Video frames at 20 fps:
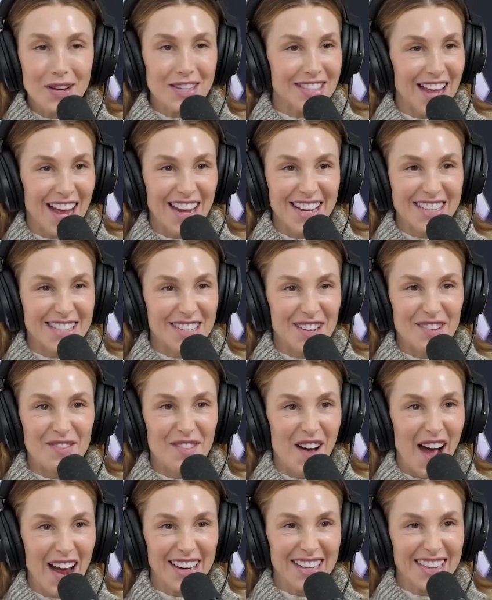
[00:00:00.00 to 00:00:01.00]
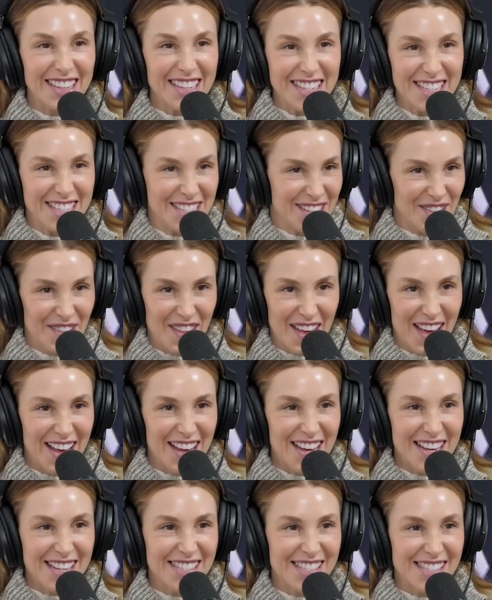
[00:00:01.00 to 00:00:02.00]
excited to finally do
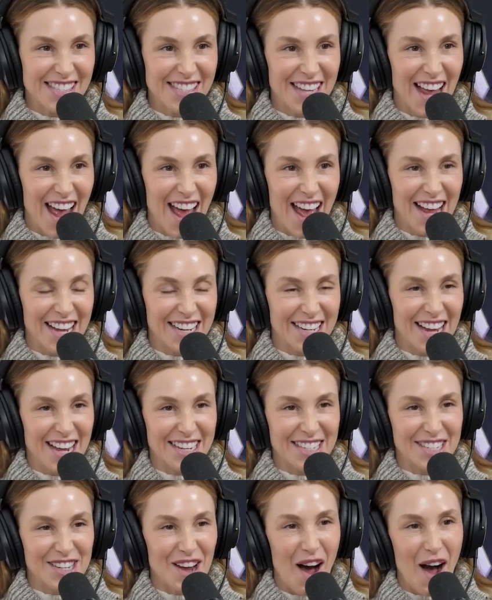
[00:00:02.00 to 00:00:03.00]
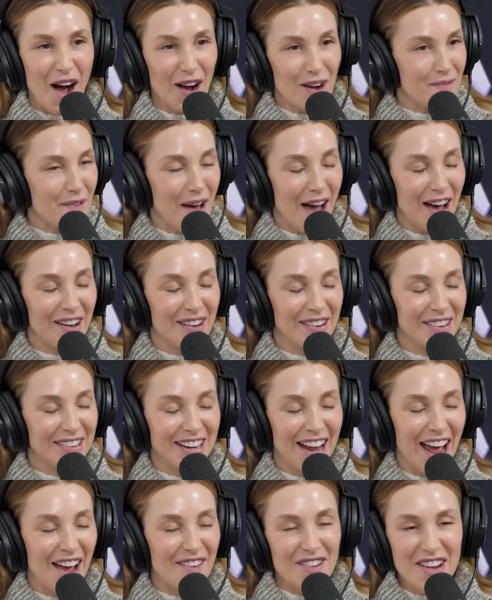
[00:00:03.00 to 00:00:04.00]
this and talk about
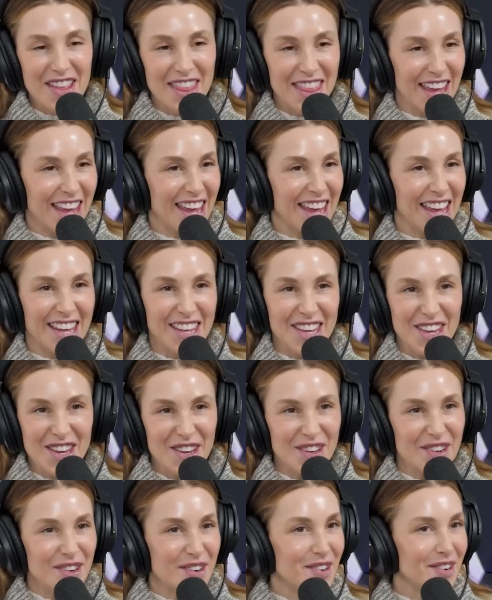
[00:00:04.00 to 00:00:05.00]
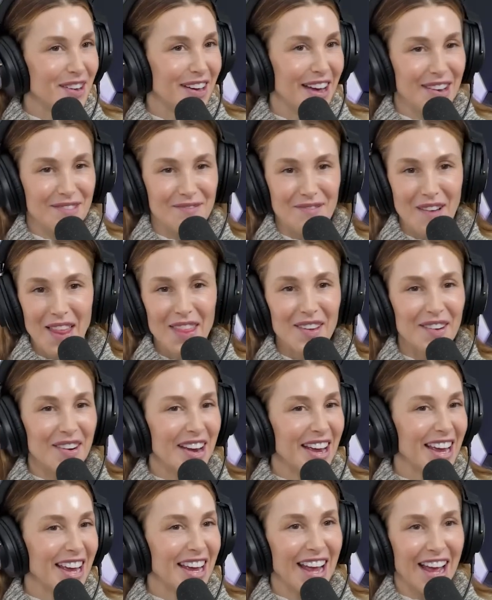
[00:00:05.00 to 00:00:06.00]
everything you and
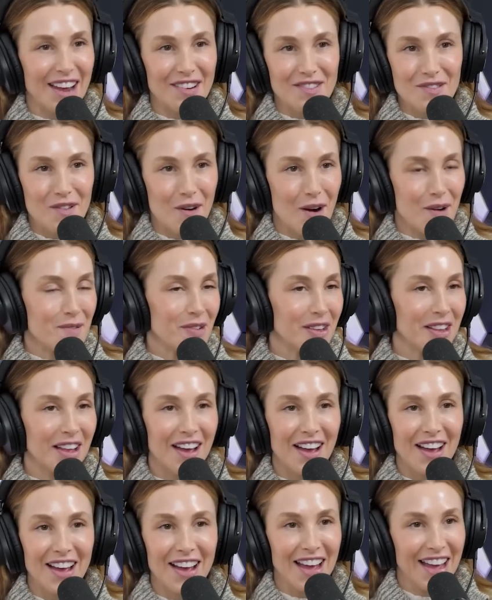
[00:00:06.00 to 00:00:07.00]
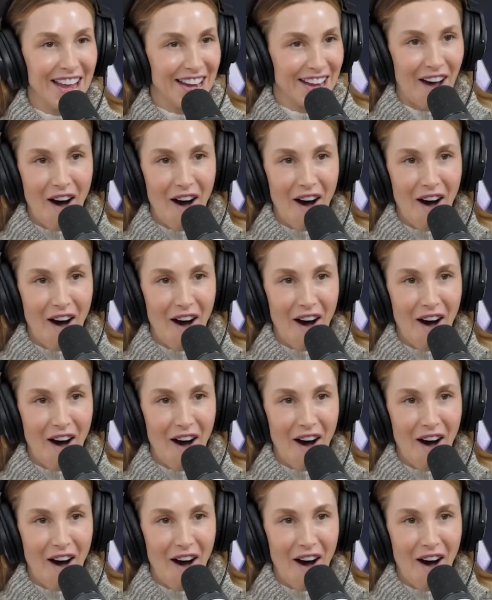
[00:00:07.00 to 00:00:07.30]
mothering and formula and